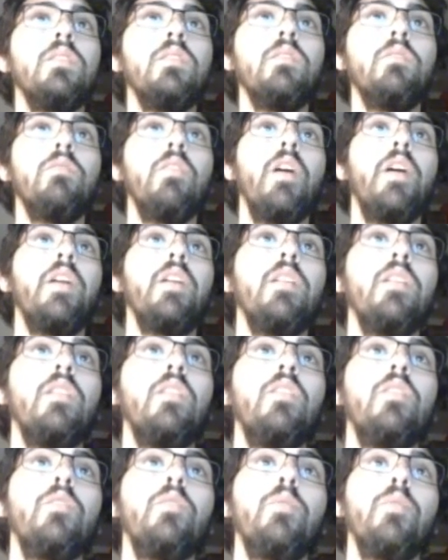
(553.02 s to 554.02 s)
Right,
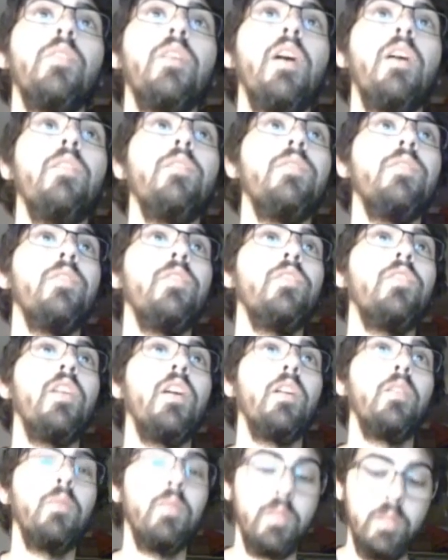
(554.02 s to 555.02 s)
so we already have the
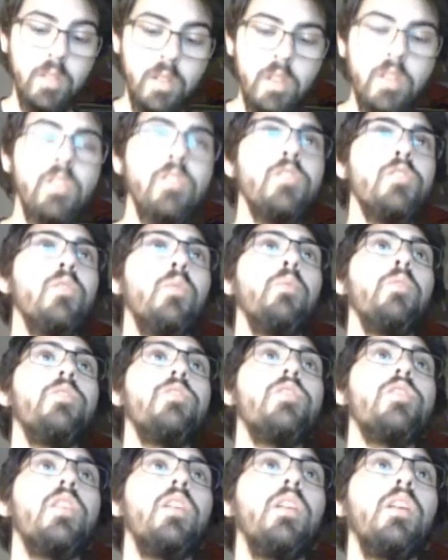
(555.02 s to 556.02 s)
stack one. So we're
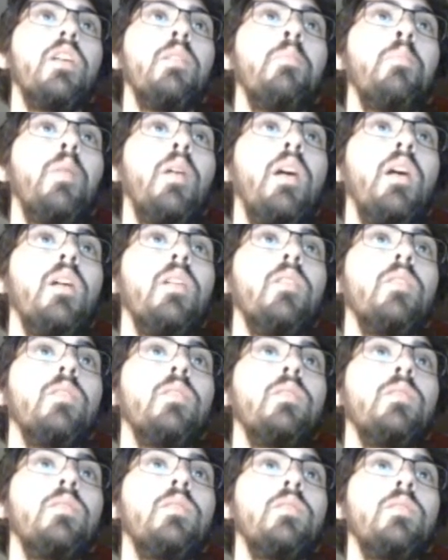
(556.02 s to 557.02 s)
just going to compile
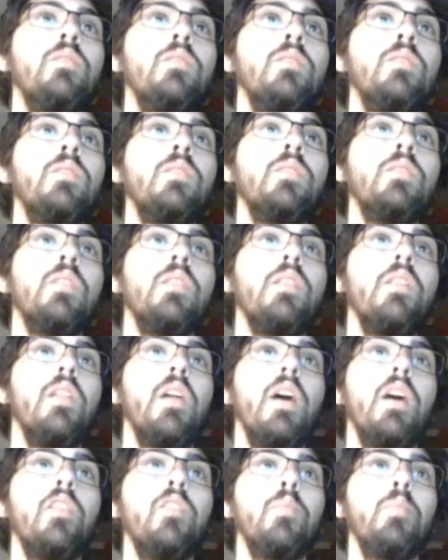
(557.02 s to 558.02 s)
the
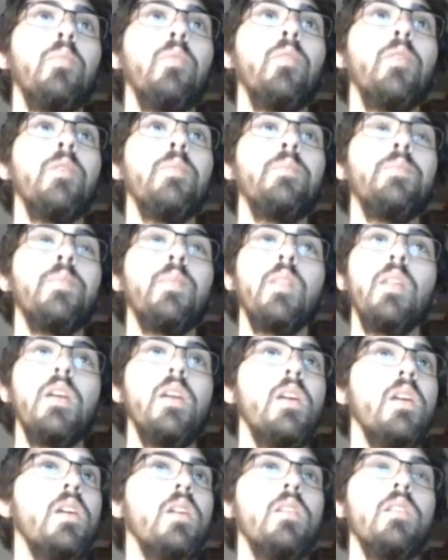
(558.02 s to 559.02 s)
exploit,
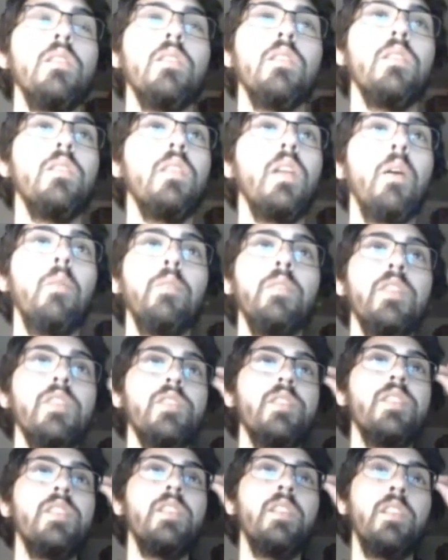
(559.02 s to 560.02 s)
and that one doesn't
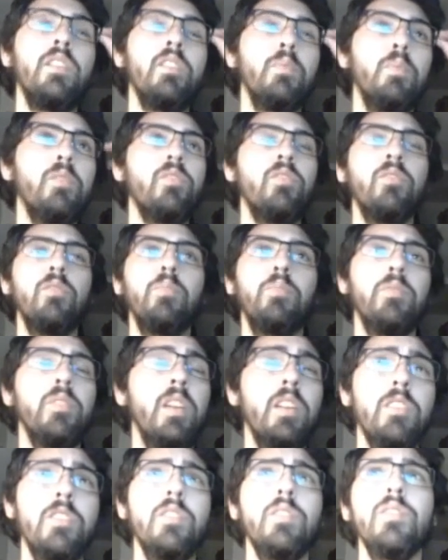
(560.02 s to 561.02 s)
need any special
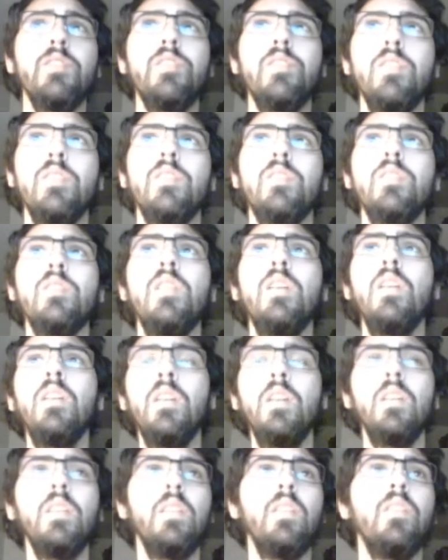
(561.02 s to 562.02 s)
protections since
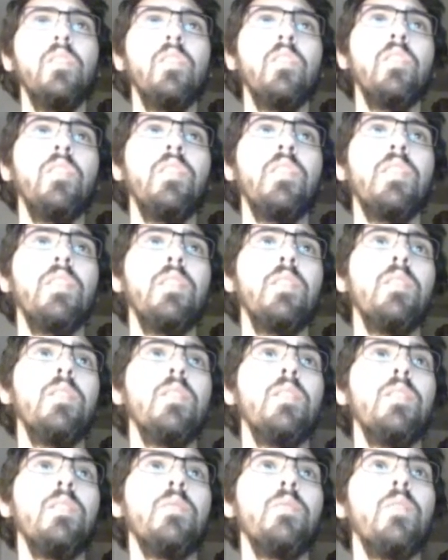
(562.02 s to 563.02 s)
this isn't
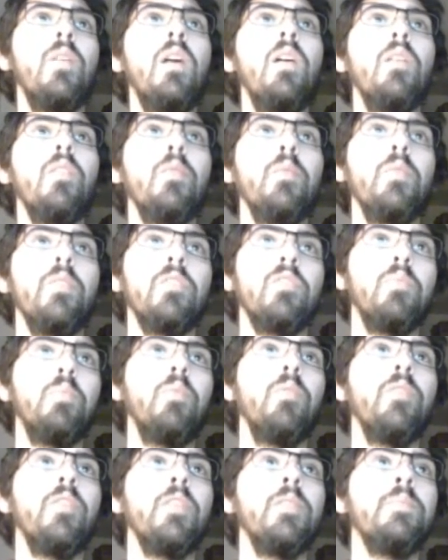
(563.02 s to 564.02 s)
the file that we're
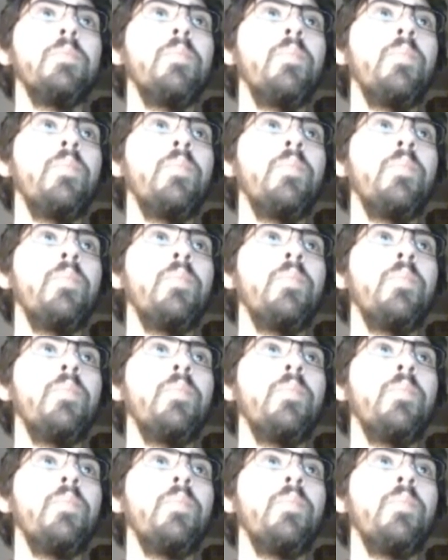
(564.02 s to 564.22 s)
exploiting.